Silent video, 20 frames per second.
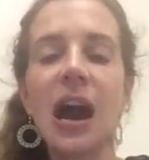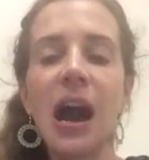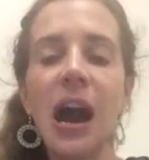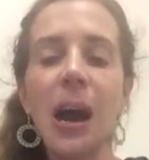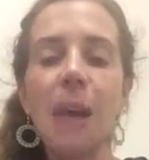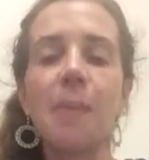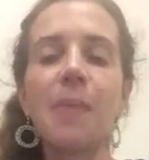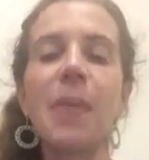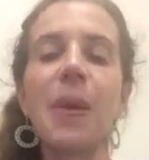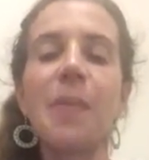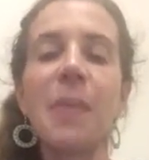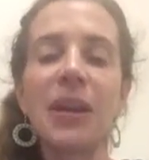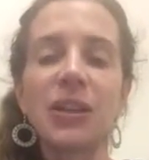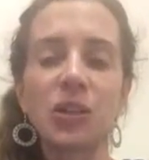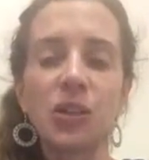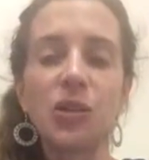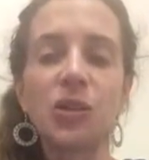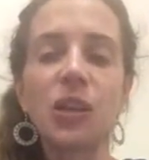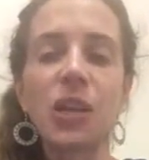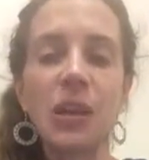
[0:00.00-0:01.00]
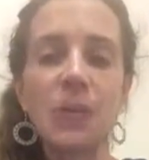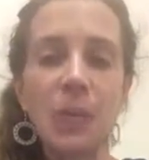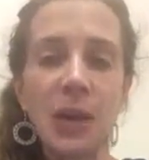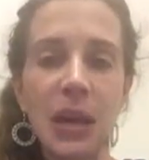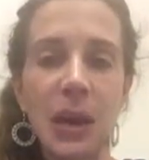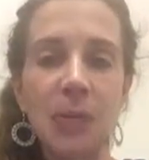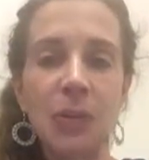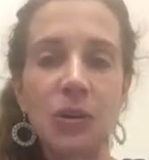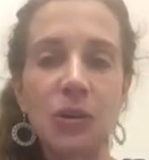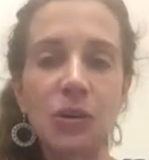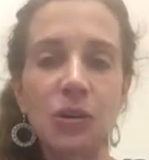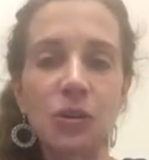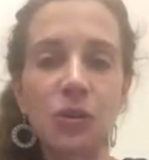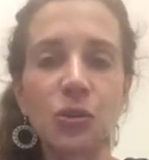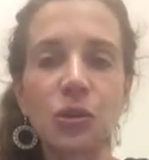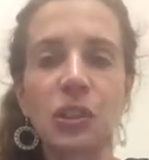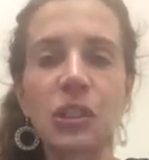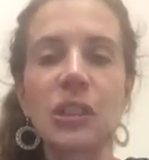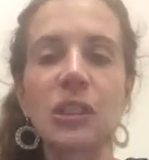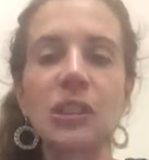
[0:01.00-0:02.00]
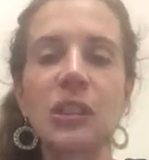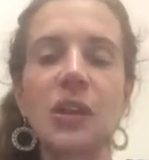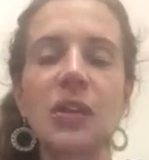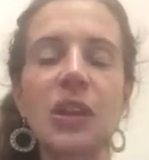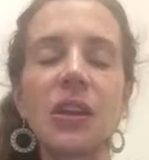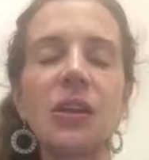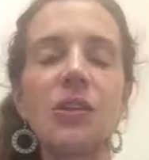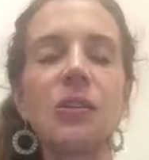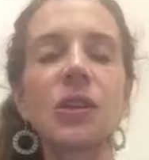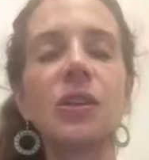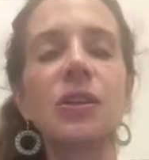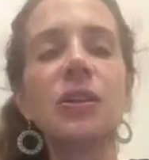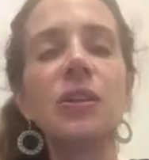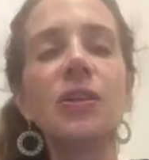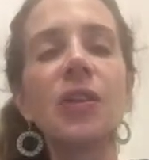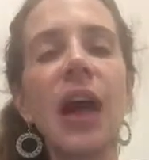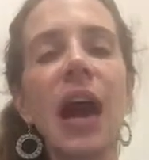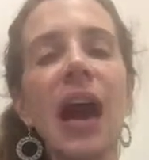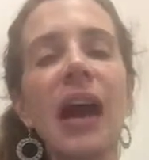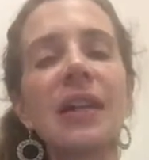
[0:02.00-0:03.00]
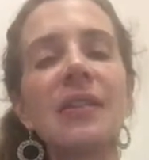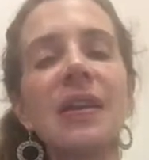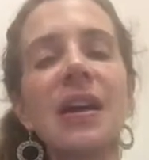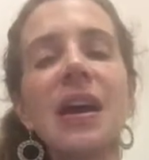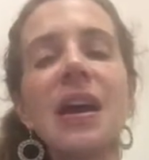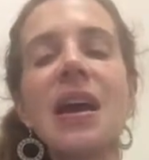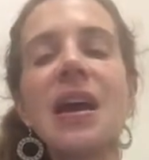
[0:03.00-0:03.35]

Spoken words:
but make sure you're keeping up with your sources so that you can do that.